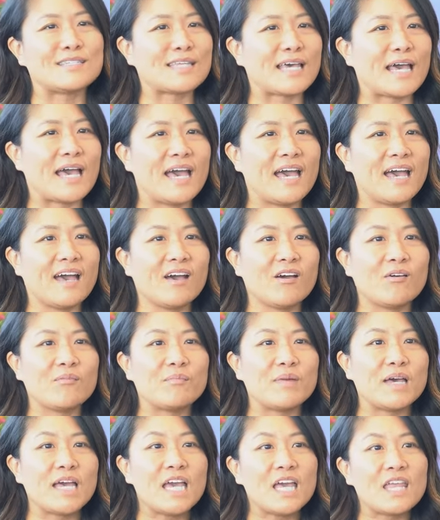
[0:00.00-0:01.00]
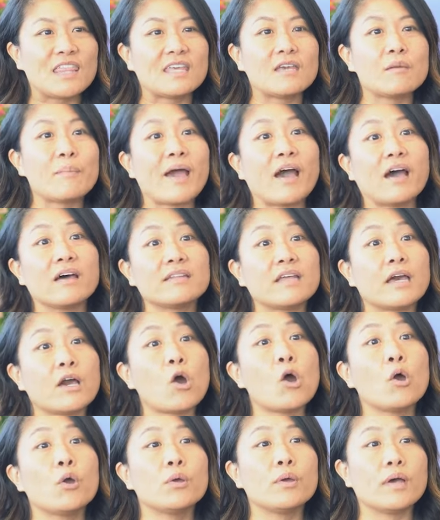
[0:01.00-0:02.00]
Think
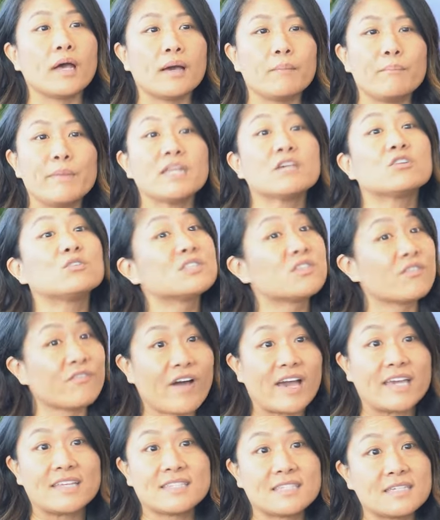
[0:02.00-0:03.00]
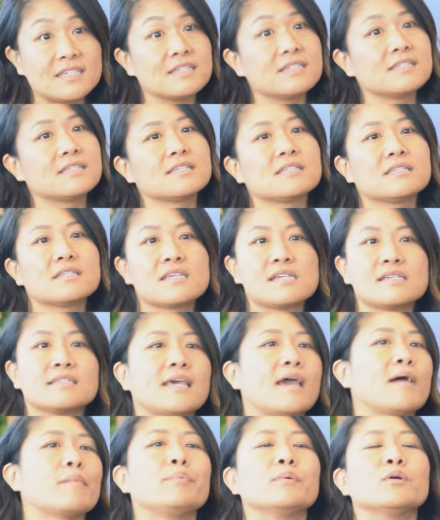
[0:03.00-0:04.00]
about medical devices as an
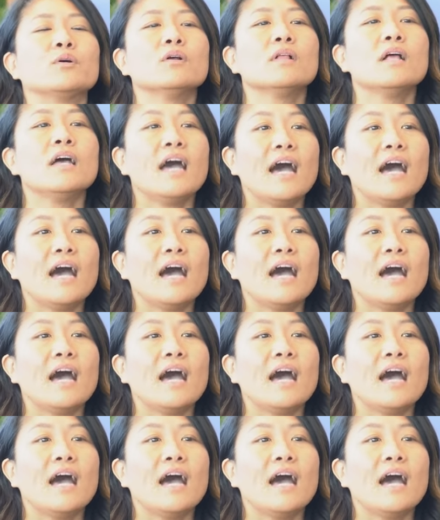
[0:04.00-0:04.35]
example.